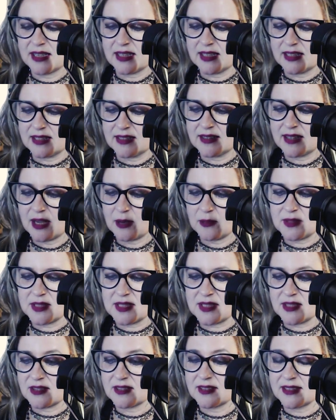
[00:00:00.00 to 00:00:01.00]
and that
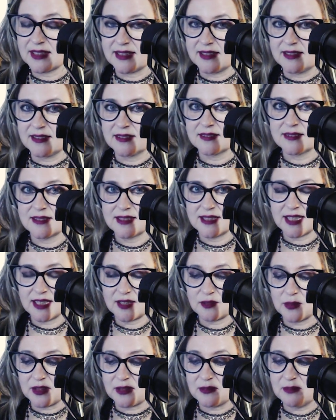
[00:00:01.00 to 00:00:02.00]
one certainly
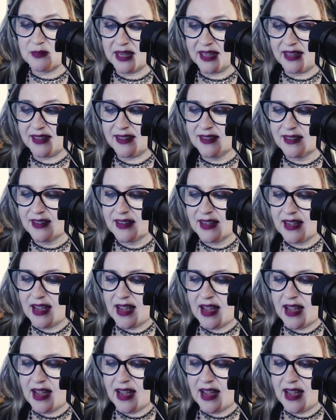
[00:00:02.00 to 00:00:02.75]
did with me.